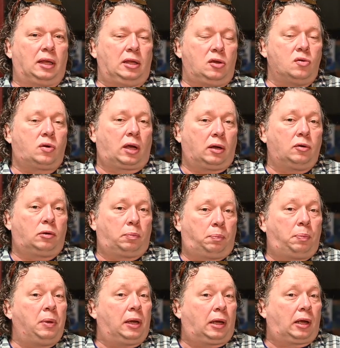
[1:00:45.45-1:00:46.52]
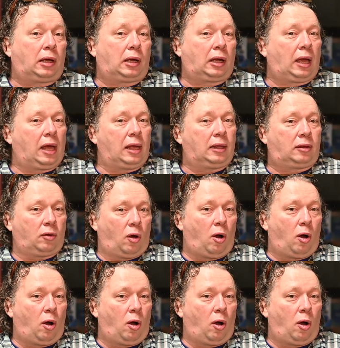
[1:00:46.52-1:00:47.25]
You could pick it